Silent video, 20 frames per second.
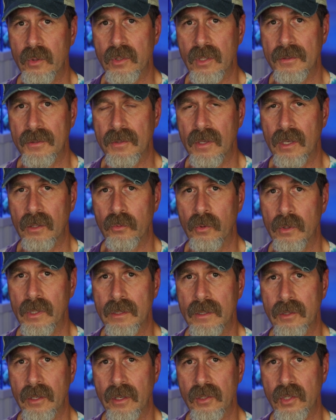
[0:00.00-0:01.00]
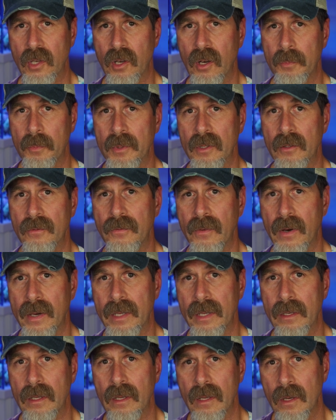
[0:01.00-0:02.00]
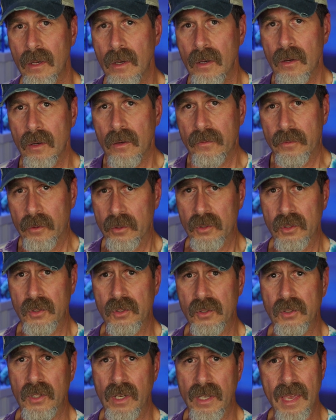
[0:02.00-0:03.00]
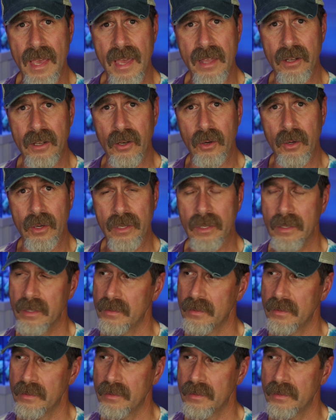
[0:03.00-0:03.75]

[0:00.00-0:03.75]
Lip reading: which I think really does help in the fight versus cyano.